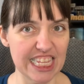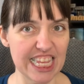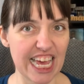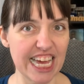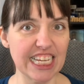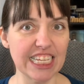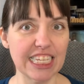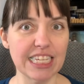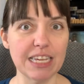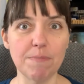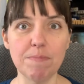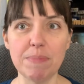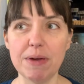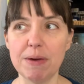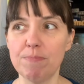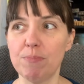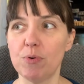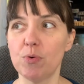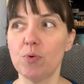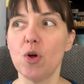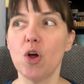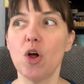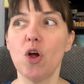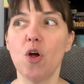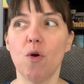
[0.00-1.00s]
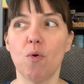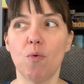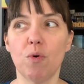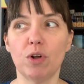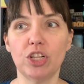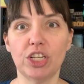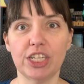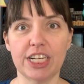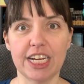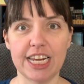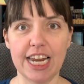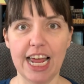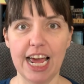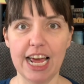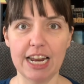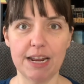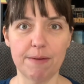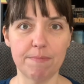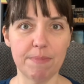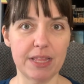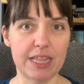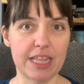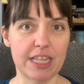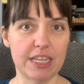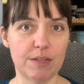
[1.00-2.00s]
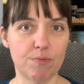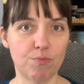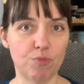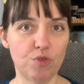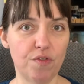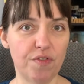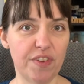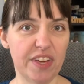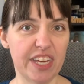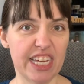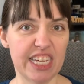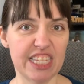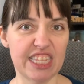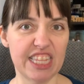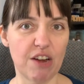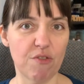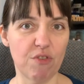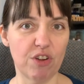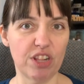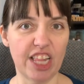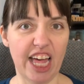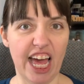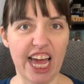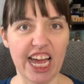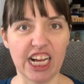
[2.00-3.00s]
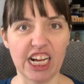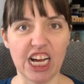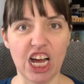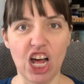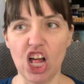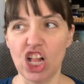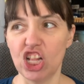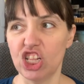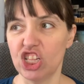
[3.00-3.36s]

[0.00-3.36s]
like some people were looking at him in this movie and they were like